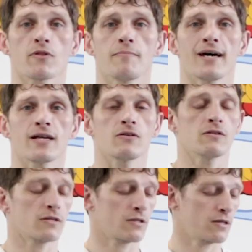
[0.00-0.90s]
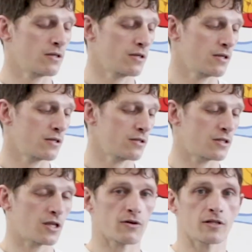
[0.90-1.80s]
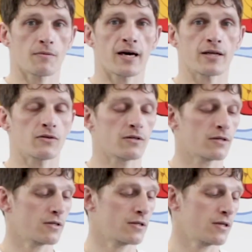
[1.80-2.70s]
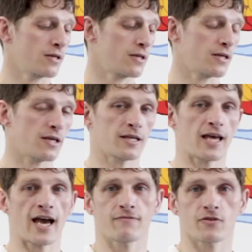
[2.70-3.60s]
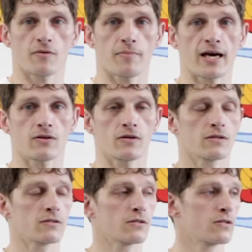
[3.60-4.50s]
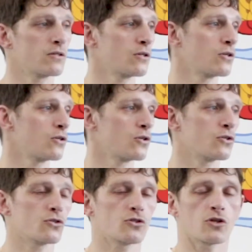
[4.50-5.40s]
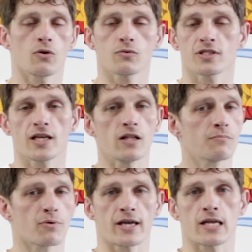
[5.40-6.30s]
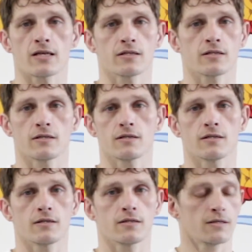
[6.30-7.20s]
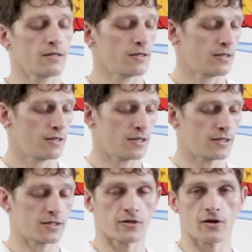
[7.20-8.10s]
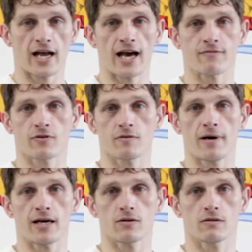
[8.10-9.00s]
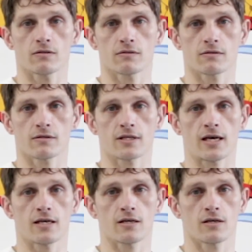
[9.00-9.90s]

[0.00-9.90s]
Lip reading: the battle, during the battle, and after the battle. Don't celebrate until you're after the battle, okay?